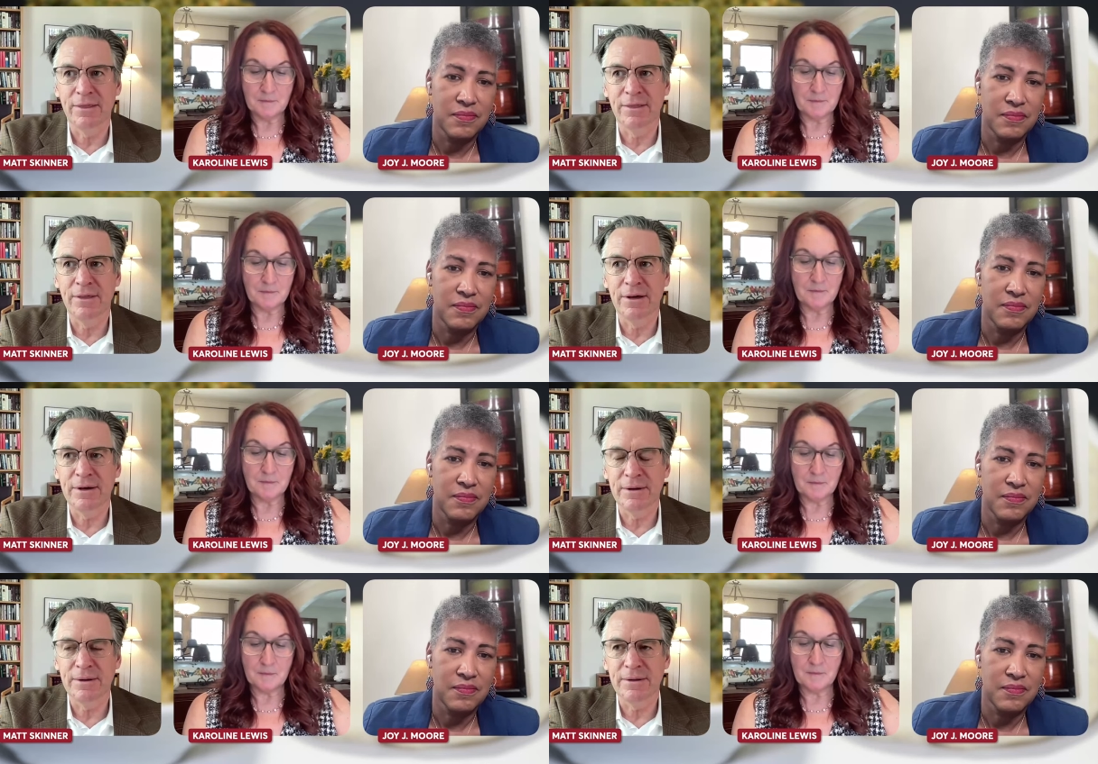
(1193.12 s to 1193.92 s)

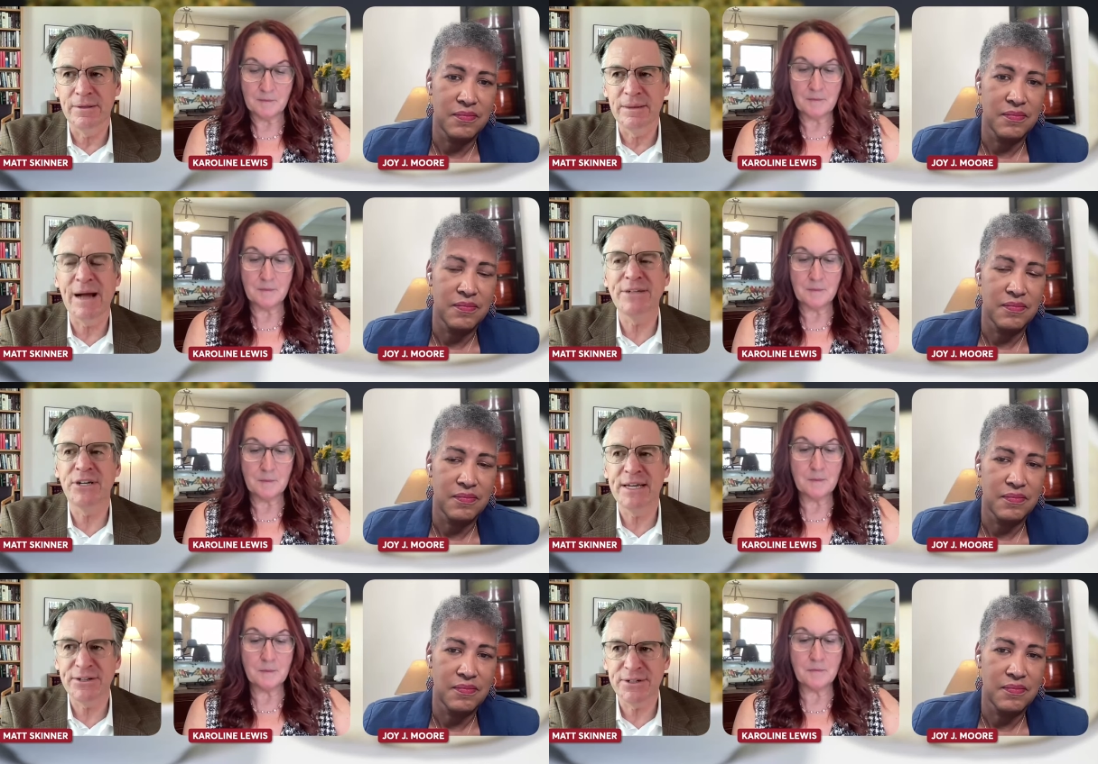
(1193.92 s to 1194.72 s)
Speaker 1: the the
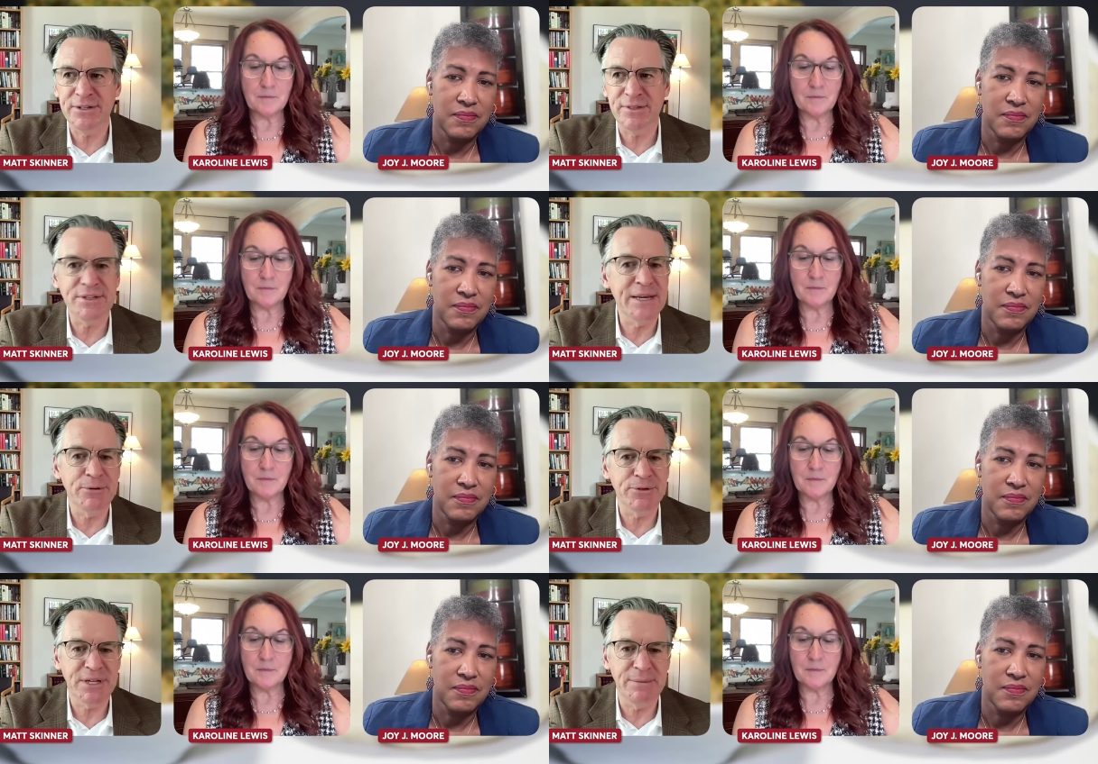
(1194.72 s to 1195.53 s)
imagination is that the
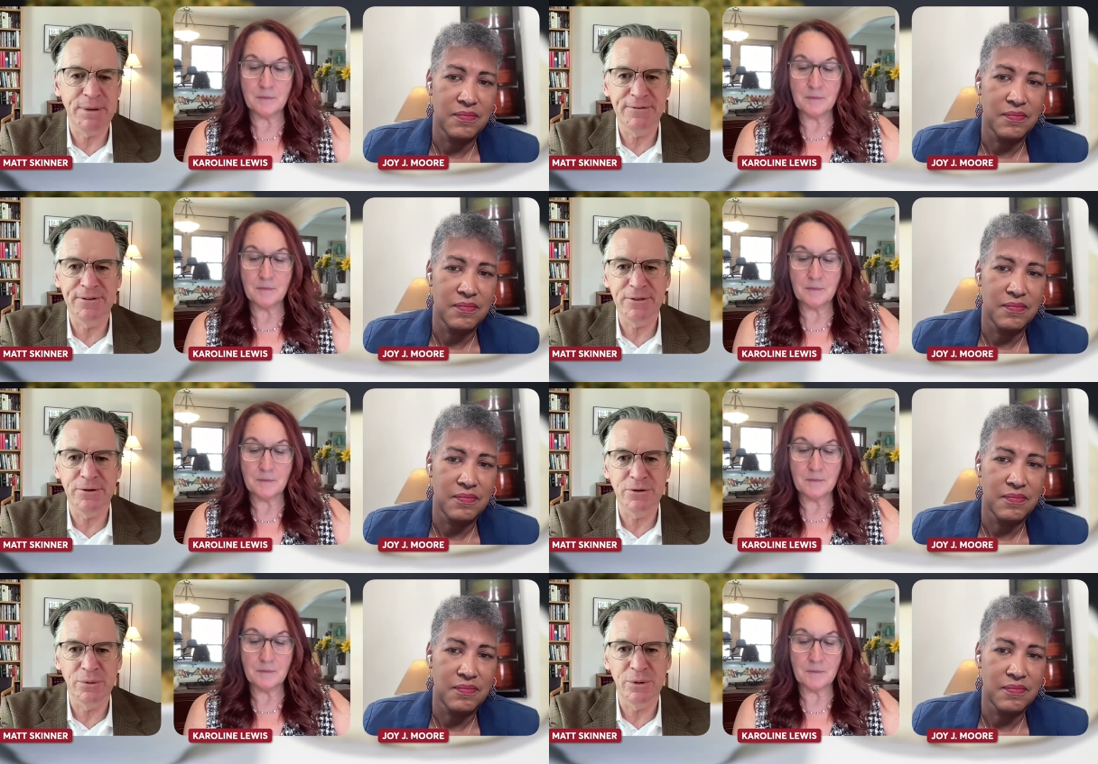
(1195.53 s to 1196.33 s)
temple is going to benefit
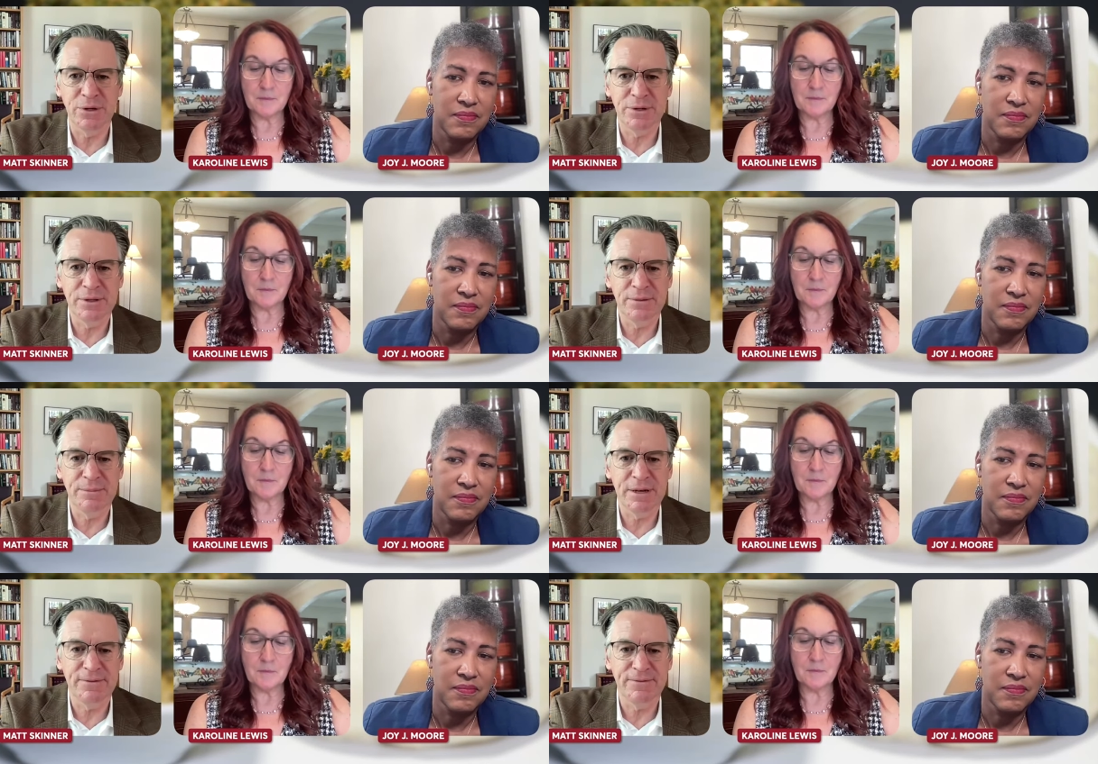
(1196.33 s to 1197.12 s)
the whole world, that the
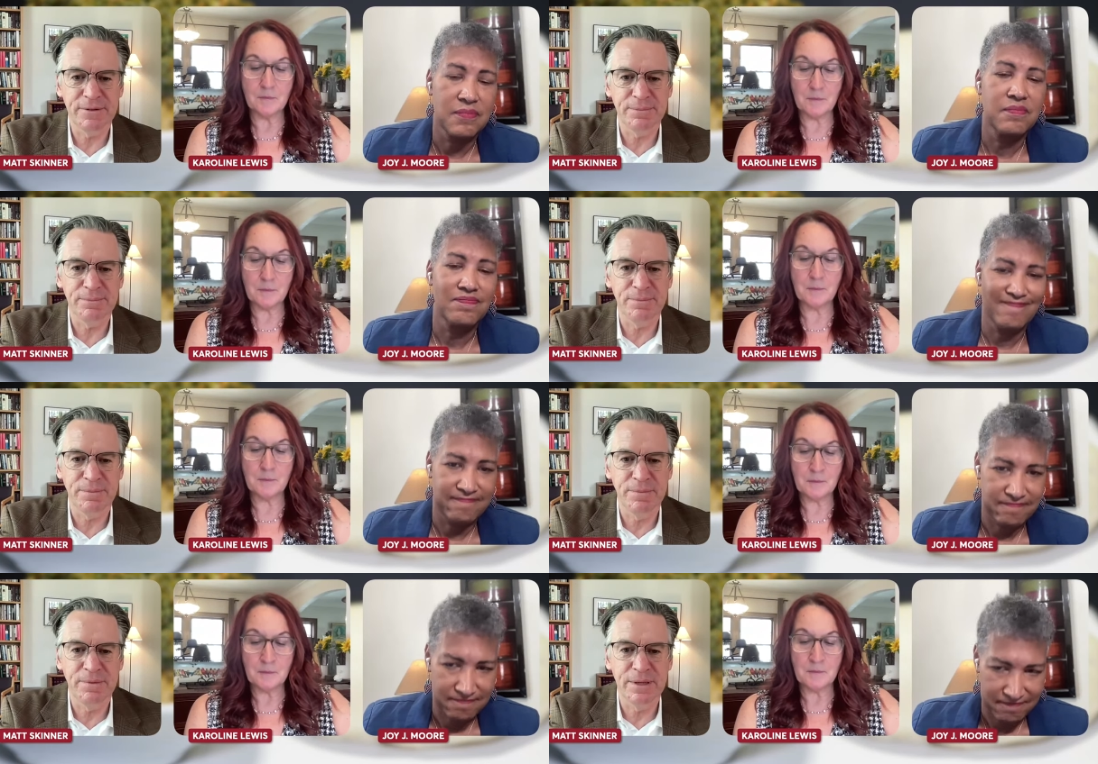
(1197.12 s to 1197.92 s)
benefit
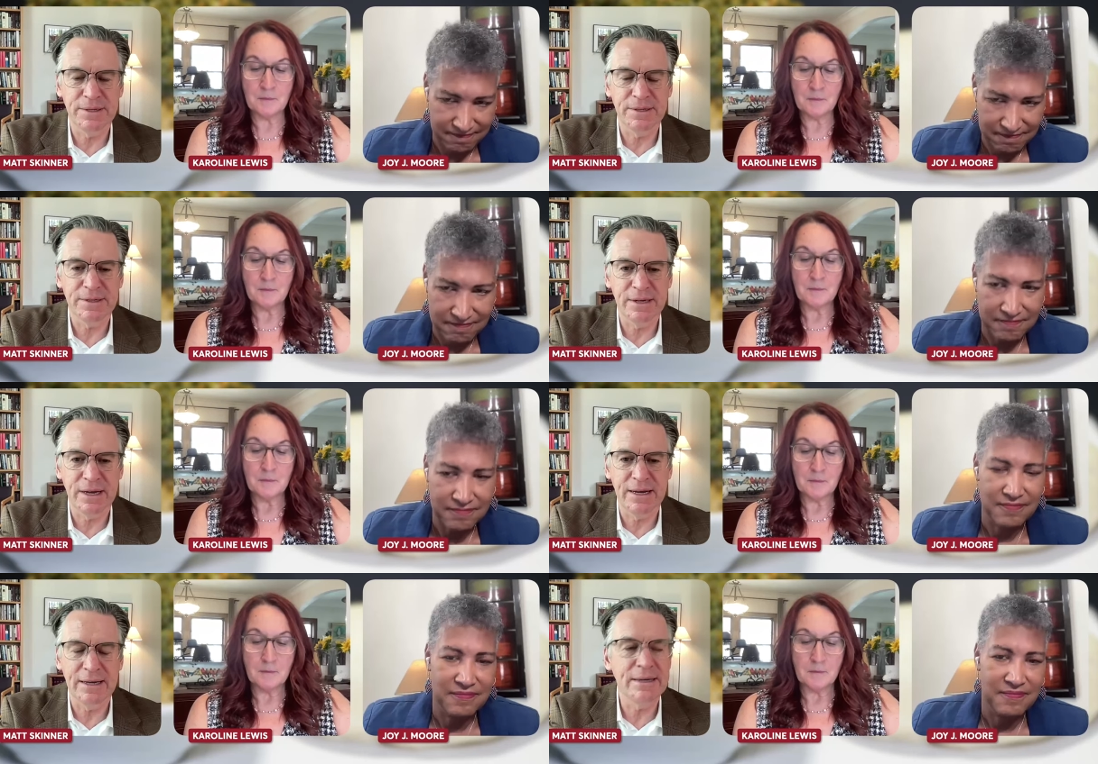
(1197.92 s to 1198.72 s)
that,
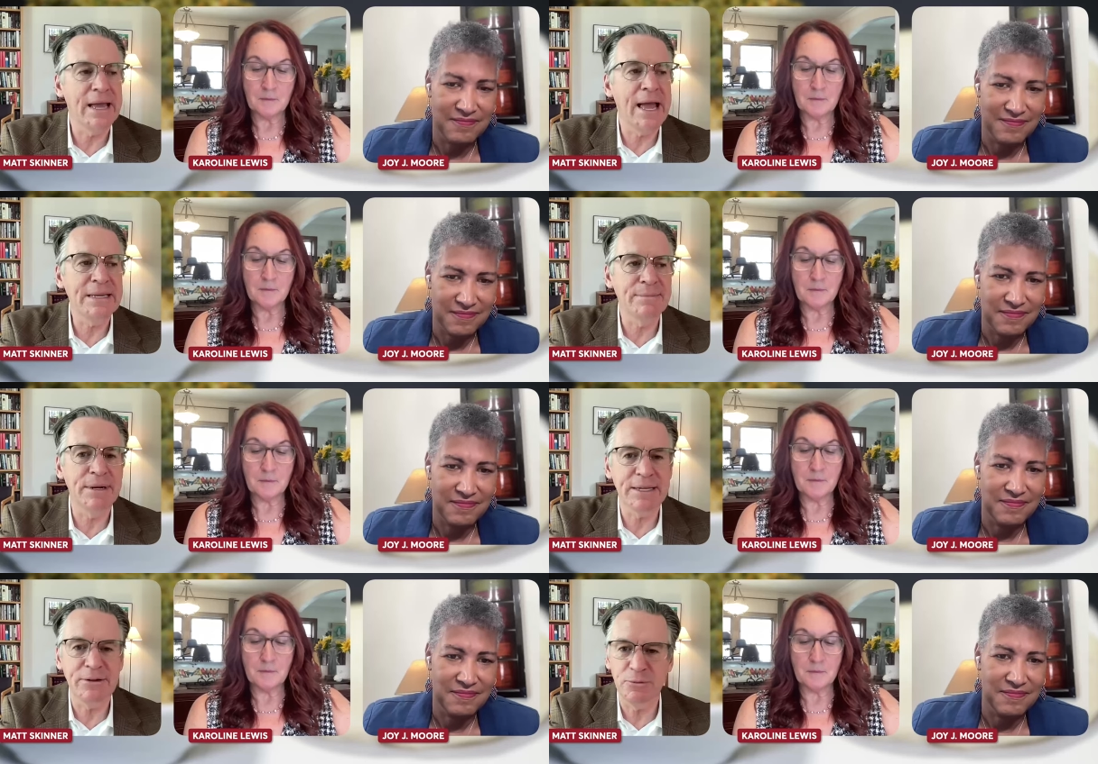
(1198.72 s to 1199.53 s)
uh,
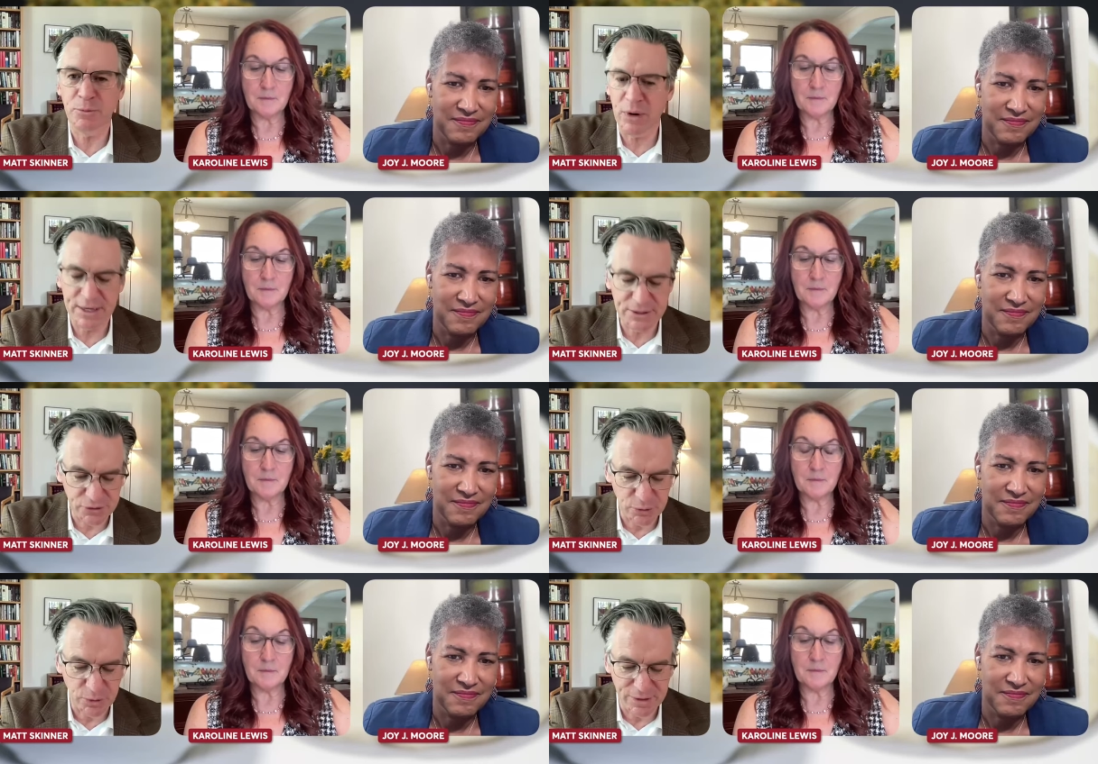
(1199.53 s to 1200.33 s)
anybody who prays
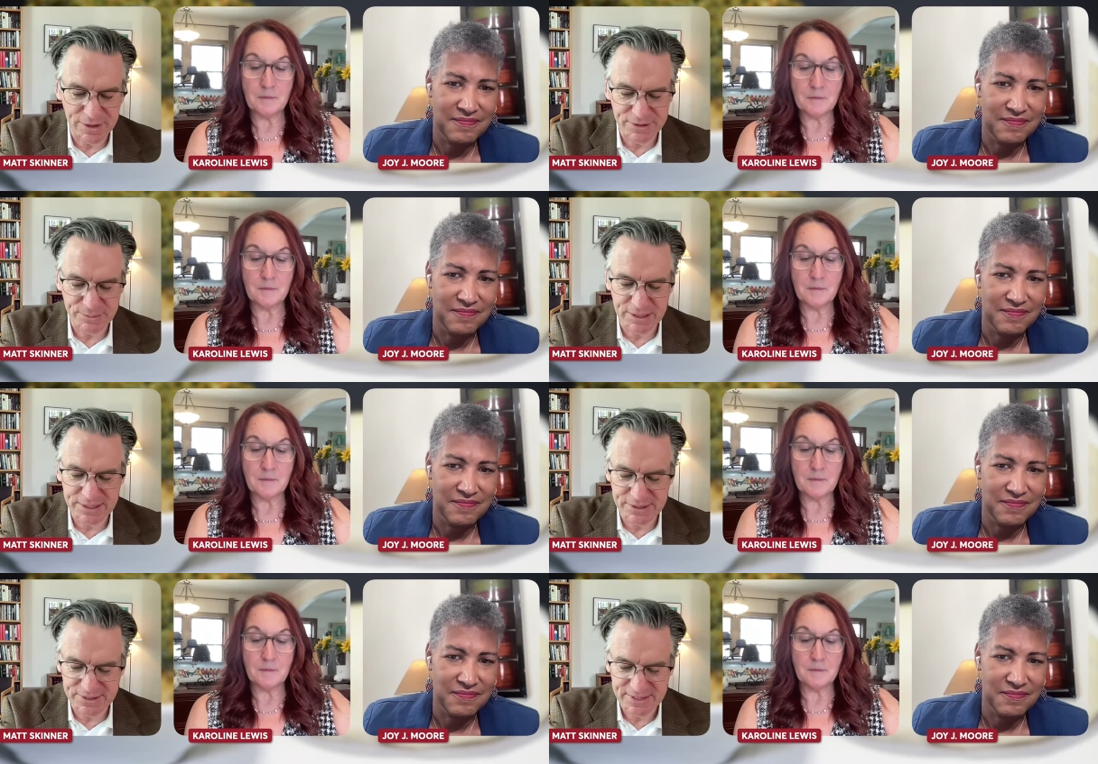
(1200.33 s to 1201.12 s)
toward this
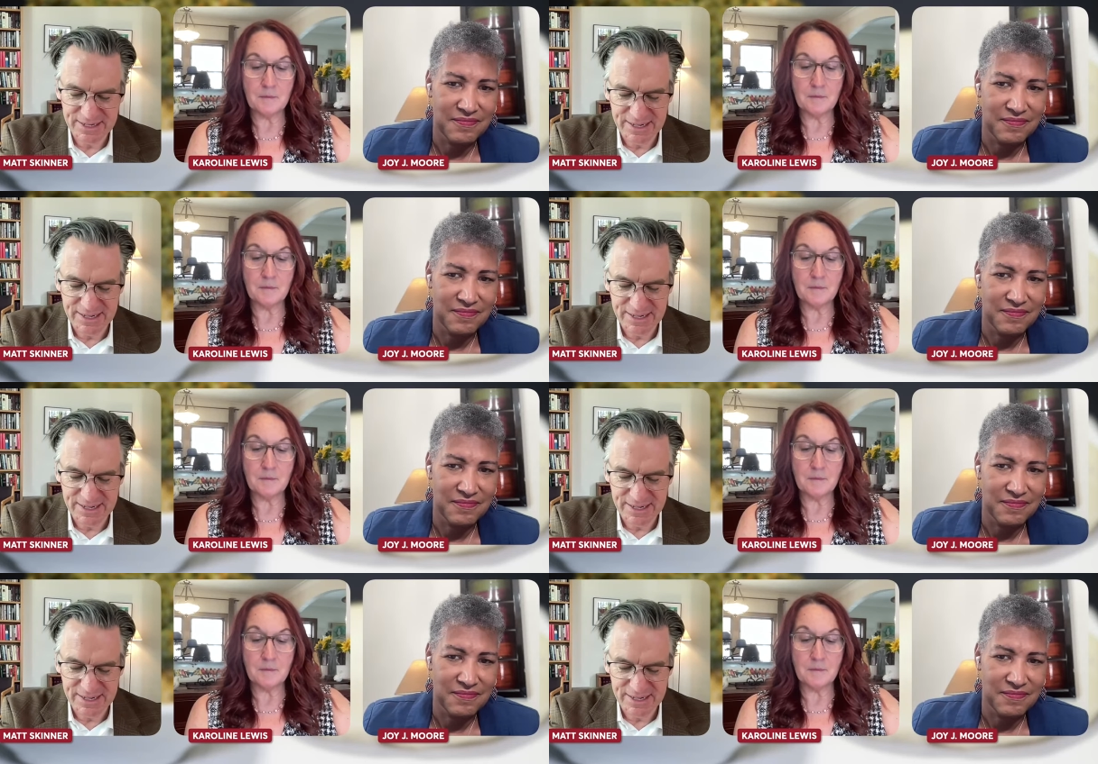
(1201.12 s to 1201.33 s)
place.